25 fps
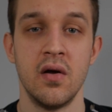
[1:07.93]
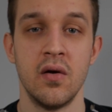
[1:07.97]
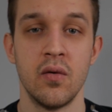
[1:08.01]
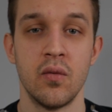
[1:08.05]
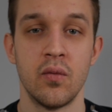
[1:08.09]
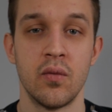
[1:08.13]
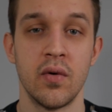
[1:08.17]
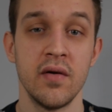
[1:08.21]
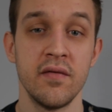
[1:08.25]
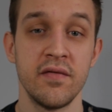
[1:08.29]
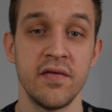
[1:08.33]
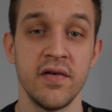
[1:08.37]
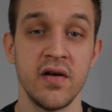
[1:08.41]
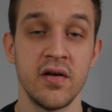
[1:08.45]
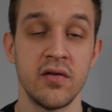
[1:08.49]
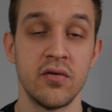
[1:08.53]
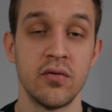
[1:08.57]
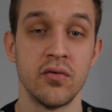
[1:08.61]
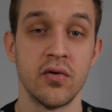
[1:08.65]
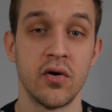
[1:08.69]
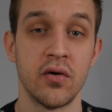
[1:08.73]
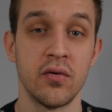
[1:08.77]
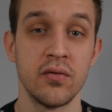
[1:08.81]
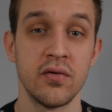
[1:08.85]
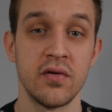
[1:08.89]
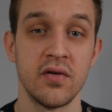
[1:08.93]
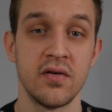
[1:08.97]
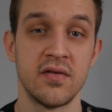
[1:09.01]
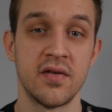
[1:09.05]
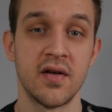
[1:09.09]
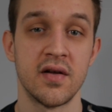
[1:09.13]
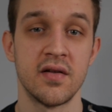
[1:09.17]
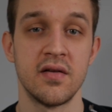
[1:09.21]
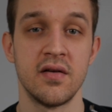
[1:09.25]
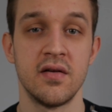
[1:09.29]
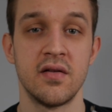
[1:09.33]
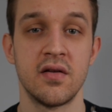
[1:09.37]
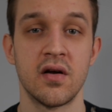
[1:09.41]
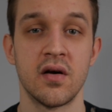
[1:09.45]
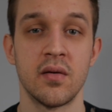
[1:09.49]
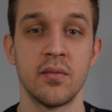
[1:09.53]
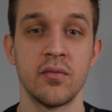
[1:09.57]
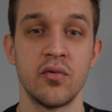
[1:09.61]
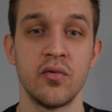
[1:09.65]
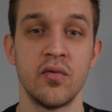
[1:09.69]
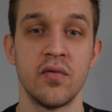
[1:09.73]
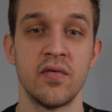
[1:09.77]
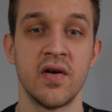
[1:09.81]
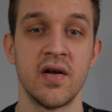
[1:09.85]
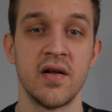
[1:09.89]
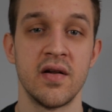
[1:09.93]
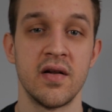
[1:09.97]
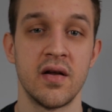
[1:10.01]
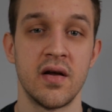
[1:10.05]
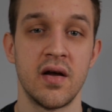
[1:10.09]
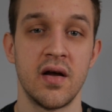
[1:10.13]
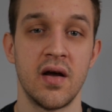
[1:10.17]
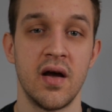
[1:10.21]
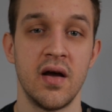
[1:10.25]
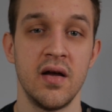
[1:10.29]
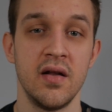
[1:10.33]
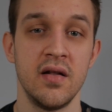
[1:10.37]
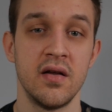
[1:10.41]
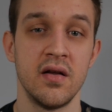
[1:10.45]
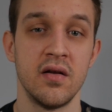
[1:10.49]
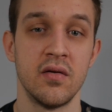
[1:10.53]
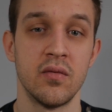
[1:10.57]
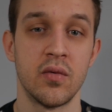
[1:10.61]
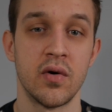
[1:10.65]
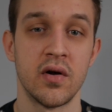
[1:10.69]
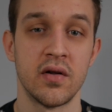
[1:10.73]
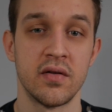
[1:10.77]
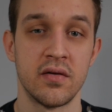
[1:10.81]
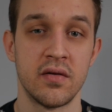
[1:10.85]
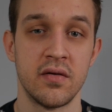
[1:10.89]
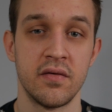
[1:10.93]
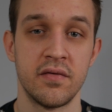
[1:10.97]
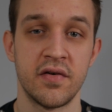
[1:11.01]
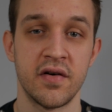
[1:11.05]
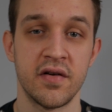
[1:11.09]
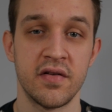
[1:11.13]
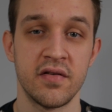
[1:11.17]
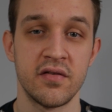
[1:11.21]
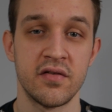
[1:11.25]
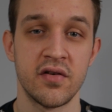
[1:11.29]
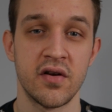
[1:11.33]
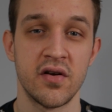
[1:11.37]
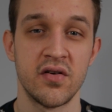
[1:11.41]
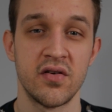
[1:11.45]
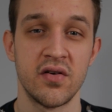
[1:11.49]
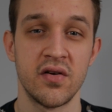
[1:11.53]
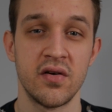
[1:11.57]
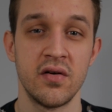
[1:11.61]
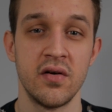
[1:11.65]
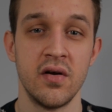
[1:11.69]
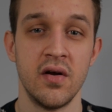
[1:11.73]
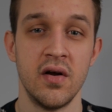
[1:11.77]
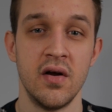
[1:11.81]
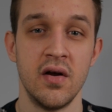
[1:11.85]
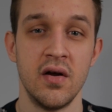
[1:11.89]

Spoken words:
One thing to note is that it comes with an 18-watt fast charger,